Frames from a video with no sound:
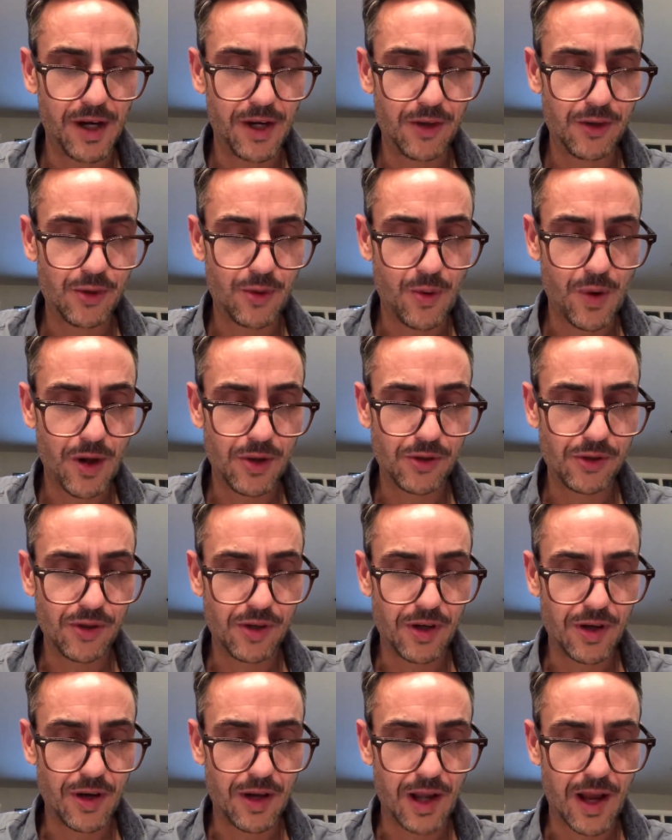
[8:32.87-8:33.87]
each
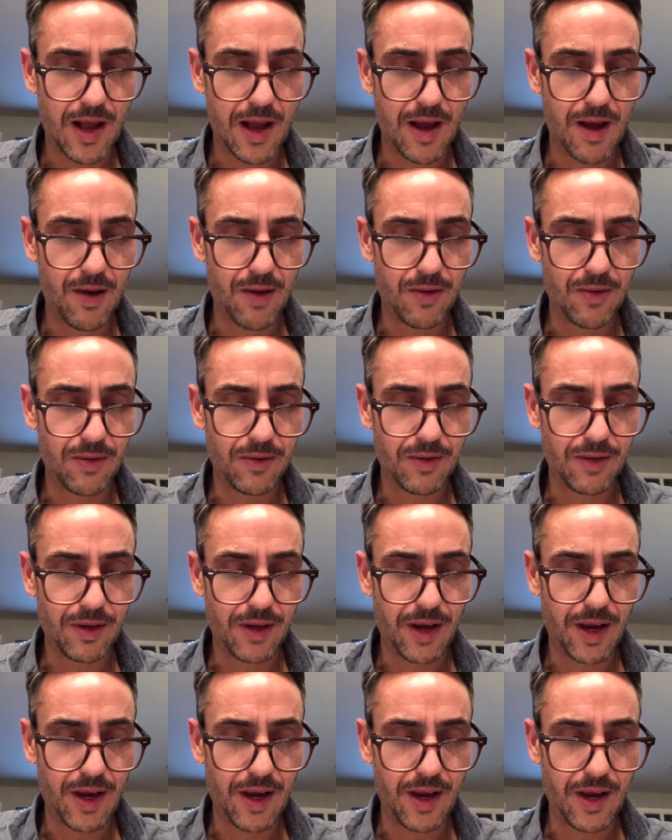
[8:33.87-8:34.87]
question and allow
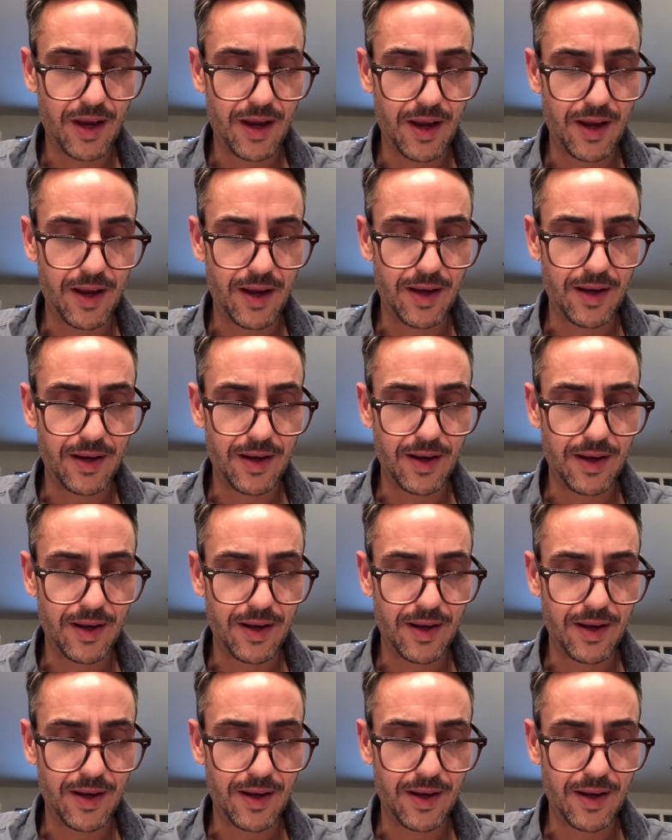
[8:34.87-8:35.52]
and